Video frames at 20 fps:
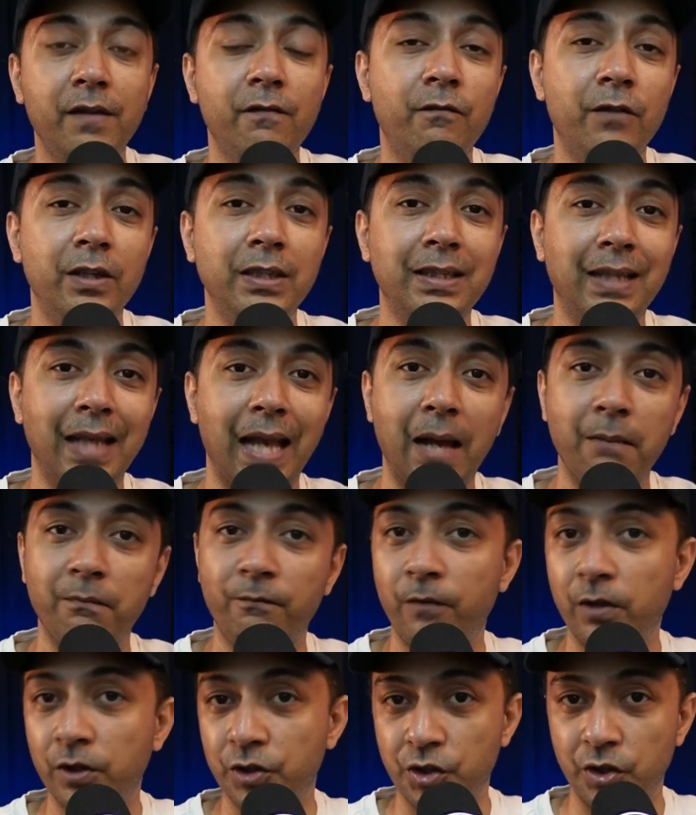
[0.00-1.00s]
with clamp
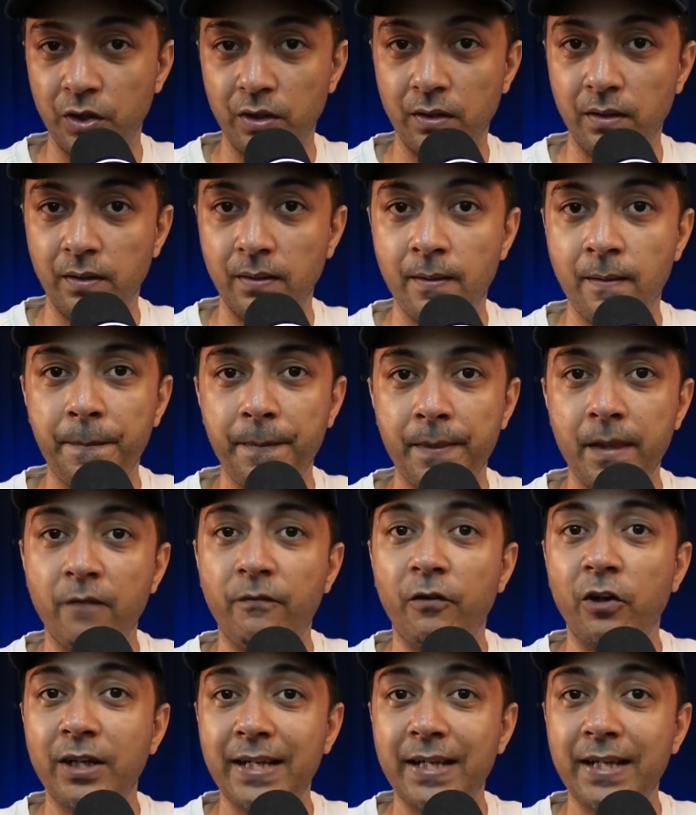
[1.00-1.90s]
function. Now for